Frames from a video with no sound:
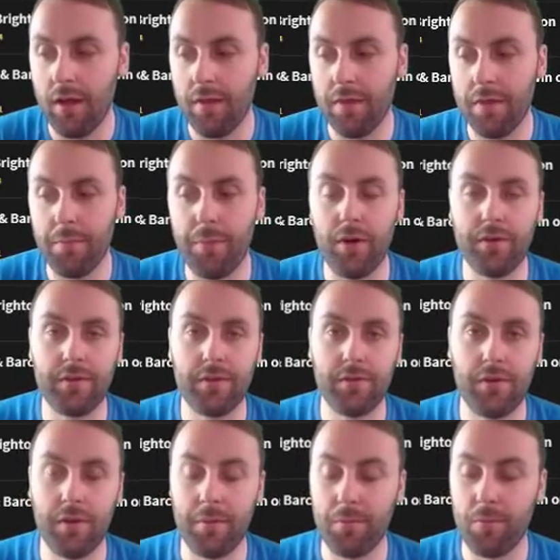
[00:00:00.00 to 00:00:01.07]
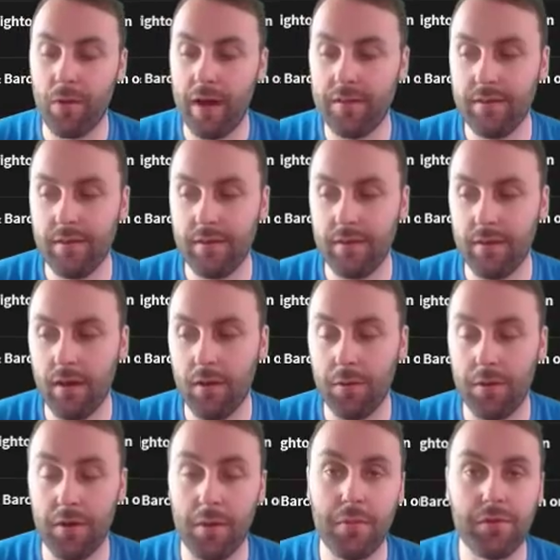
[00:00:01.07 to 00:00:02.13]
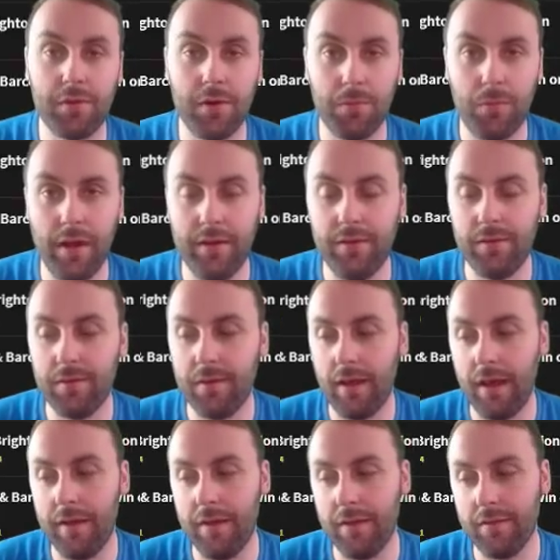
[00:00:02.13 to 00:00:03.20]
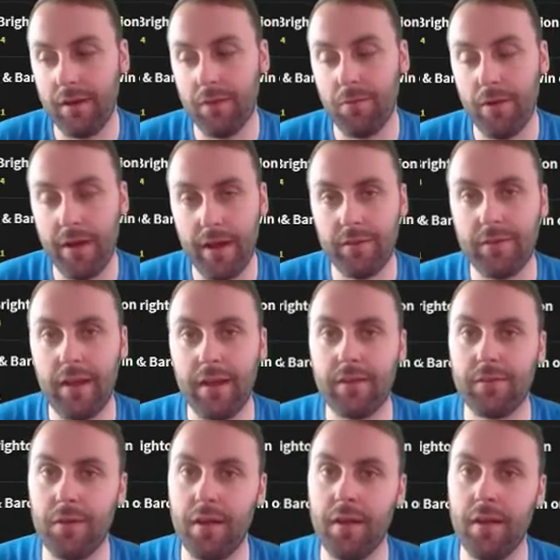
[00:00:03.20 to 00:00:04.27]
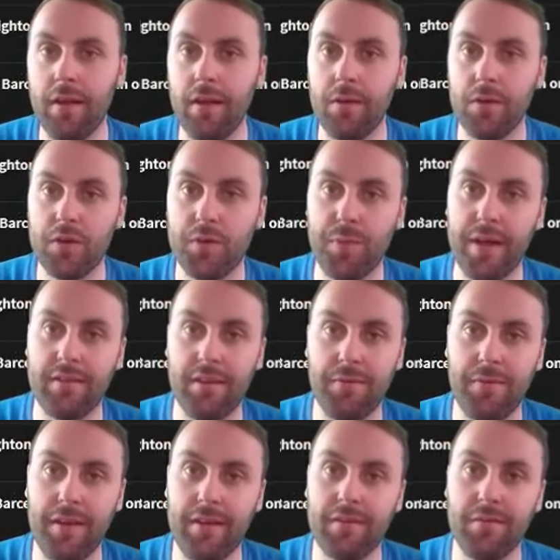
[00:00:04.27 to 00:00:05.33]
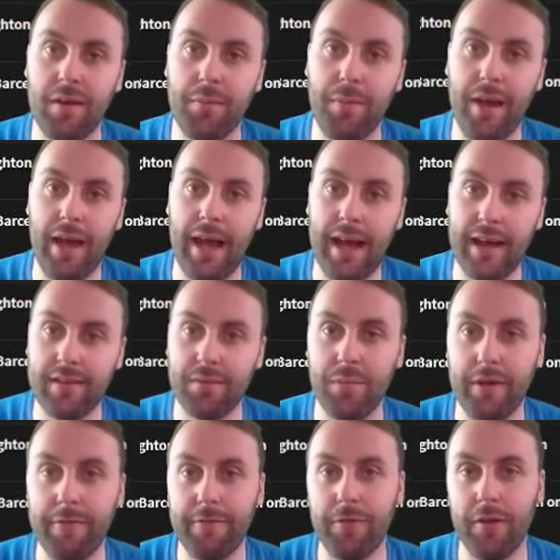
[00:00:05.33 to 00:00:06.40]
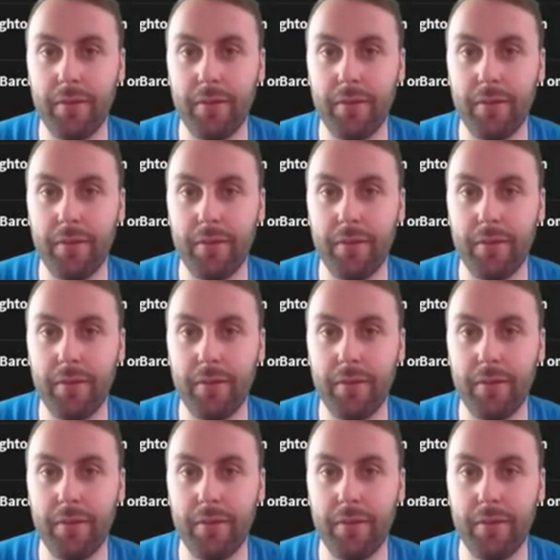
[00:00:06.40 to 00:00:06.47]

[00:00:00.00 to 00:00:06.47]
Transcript: The box has gone up red, or the number's gone red, and there's like a red X next to it, which basically means that my bet hasn't been fully